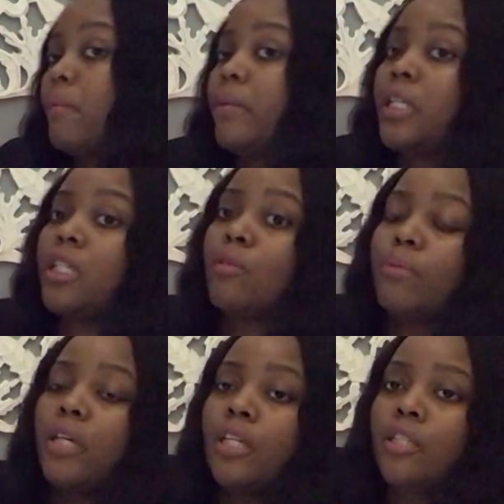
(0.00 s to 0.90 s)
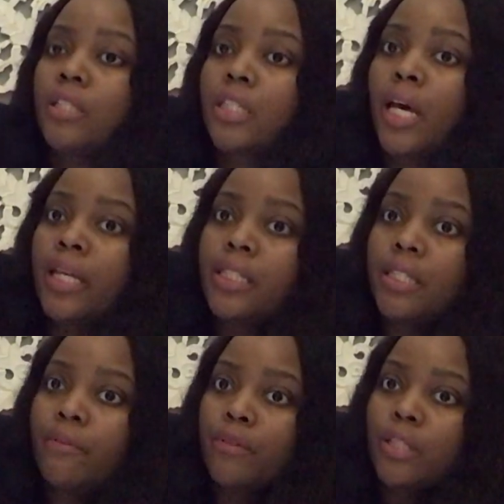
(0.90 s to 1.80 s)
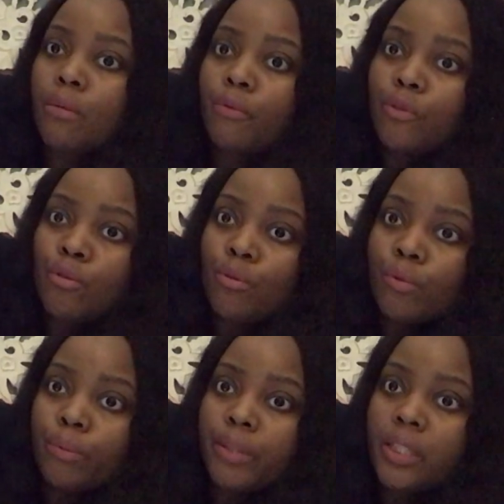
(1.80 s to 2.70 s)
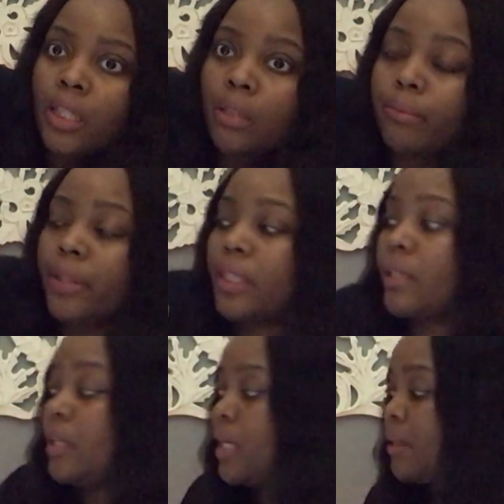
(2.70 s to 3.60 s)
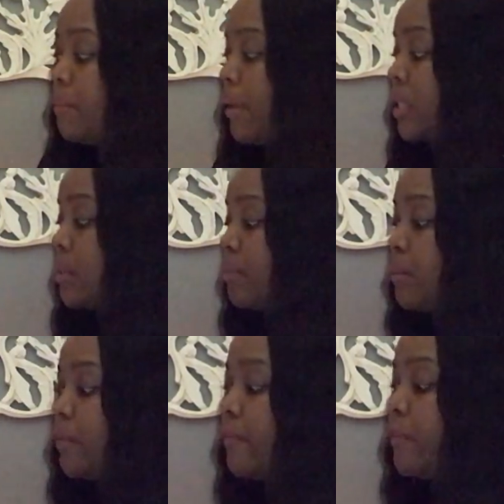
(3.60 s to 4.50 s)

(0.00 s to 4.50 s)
but guess what? I see for some of you, you will be celebrating possibly with